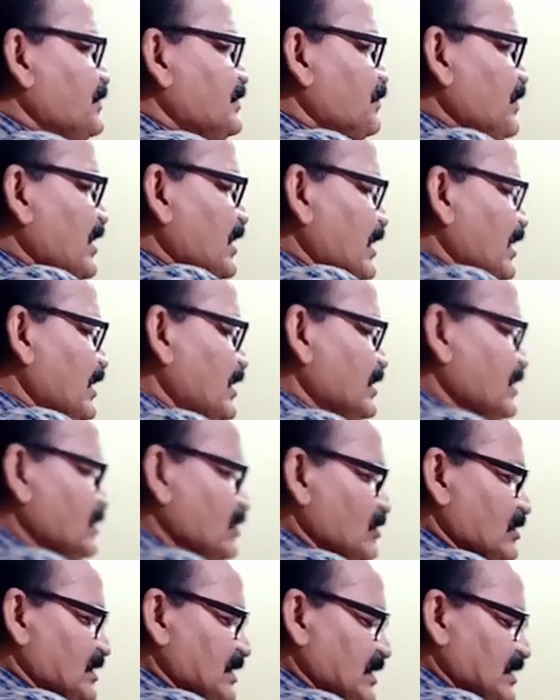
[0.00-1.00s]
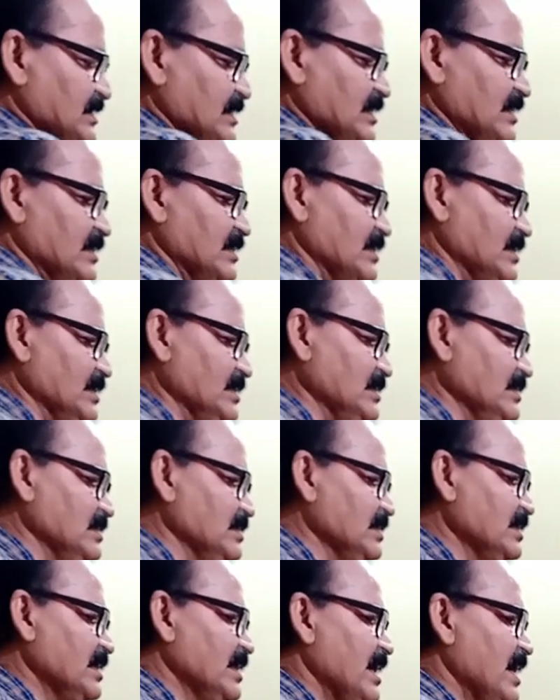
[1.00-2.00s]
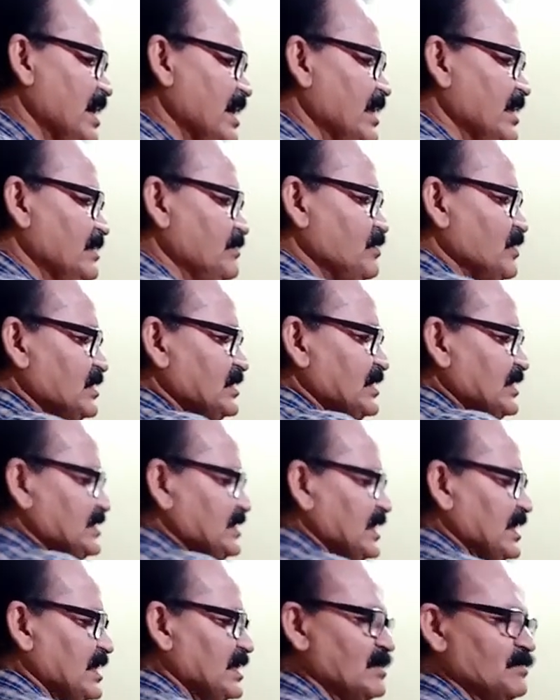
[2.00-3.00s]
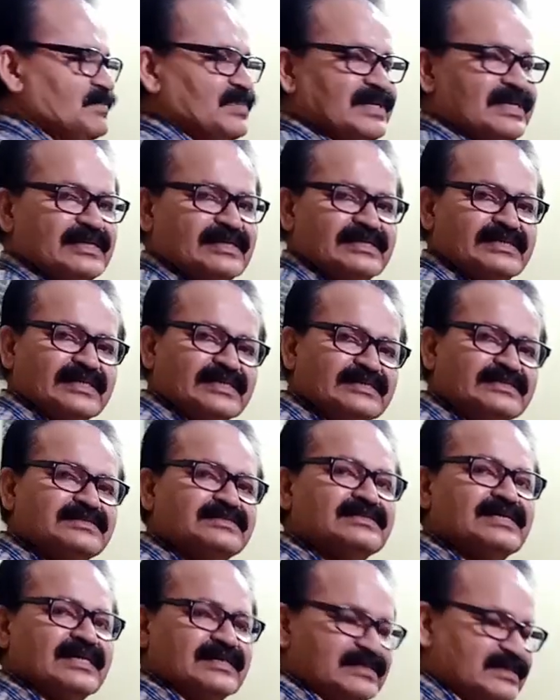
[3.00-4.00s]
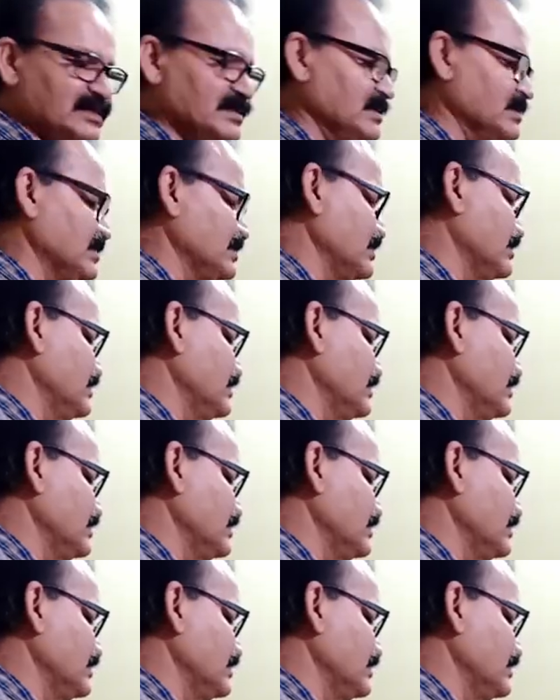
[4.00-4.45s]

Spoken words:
pillar is your 60 degree, and for the second pillar it is 30 degree.